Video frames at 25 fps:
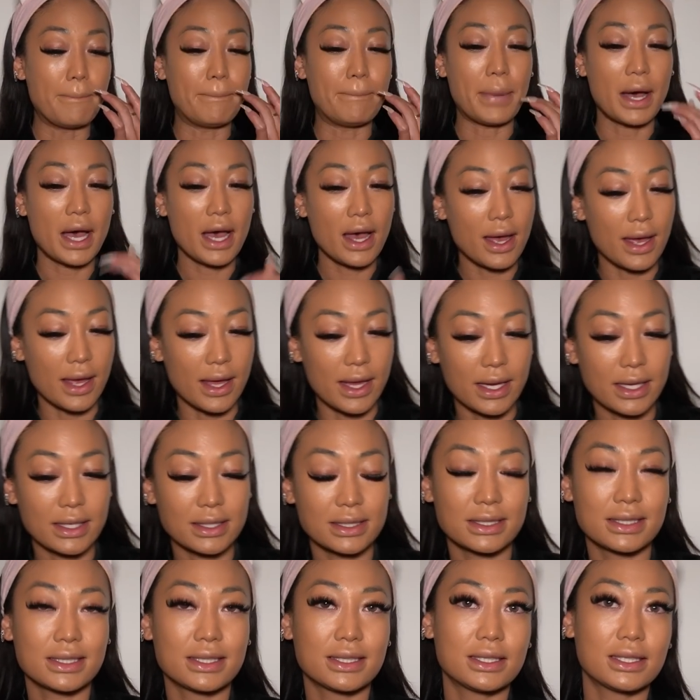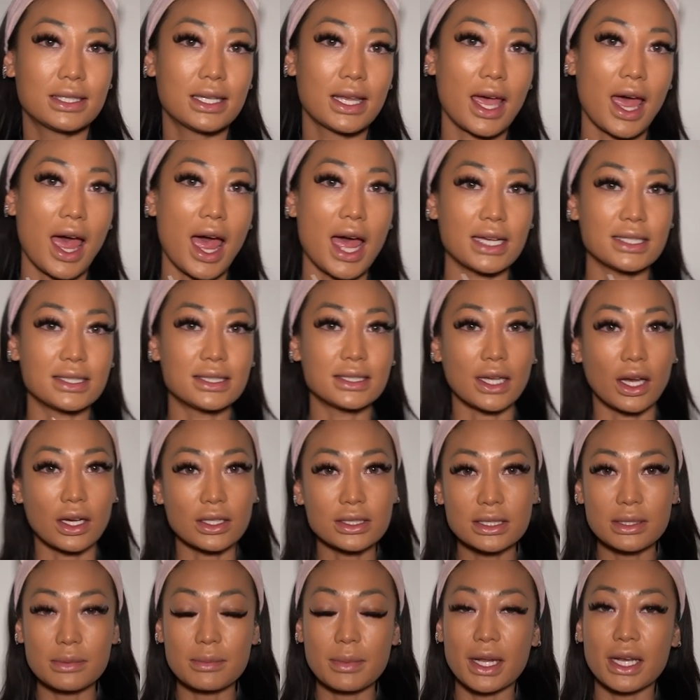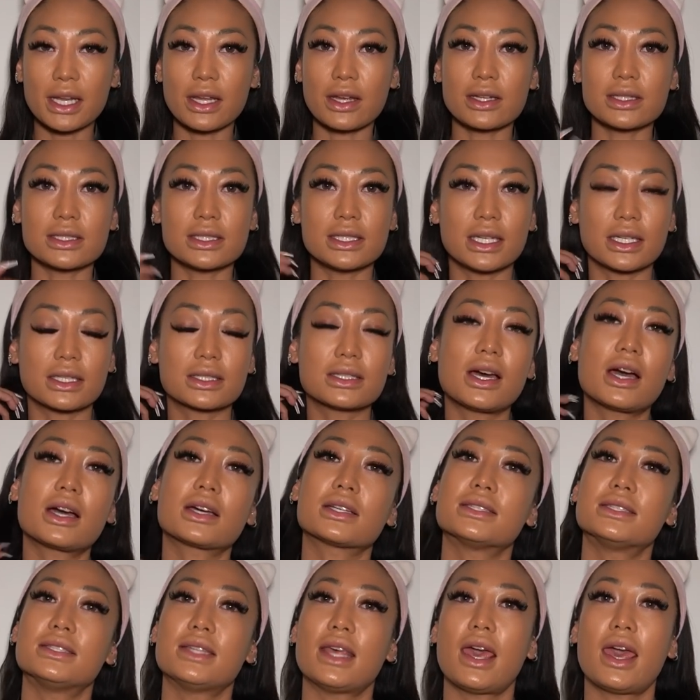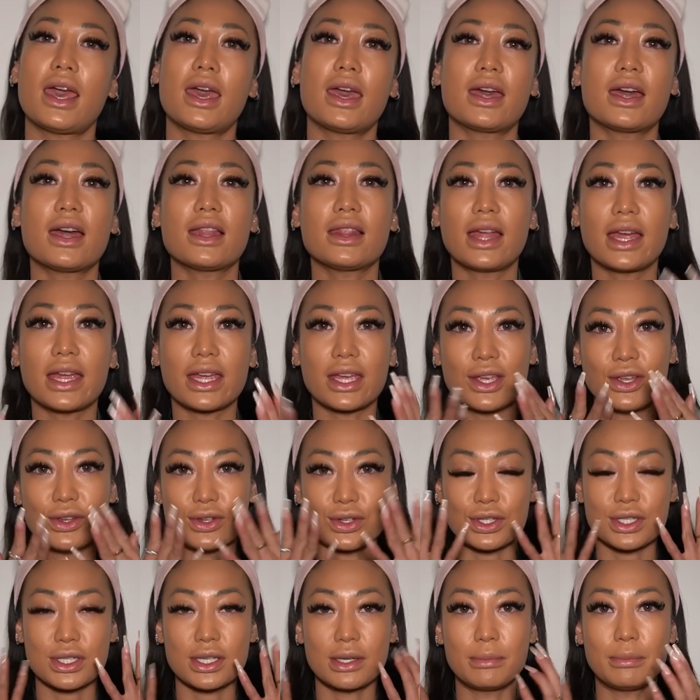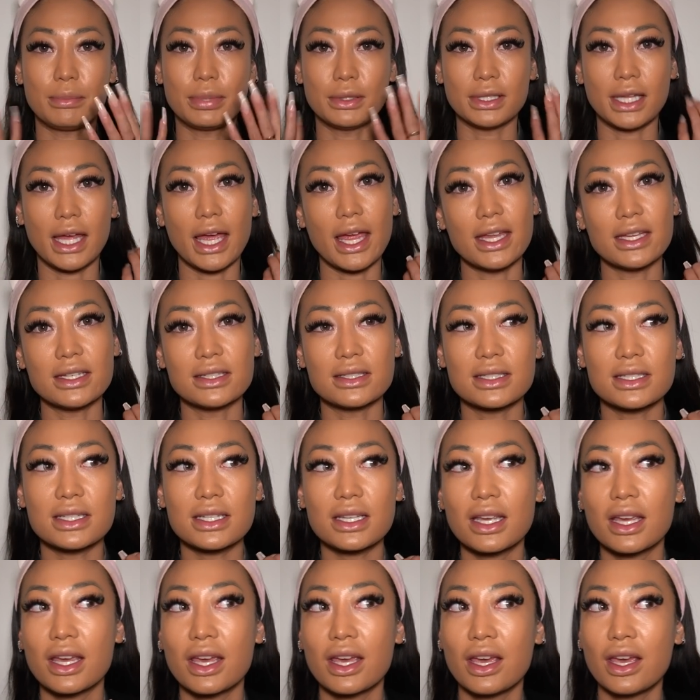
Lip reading: but I saw somebody on TikTok say like you should blend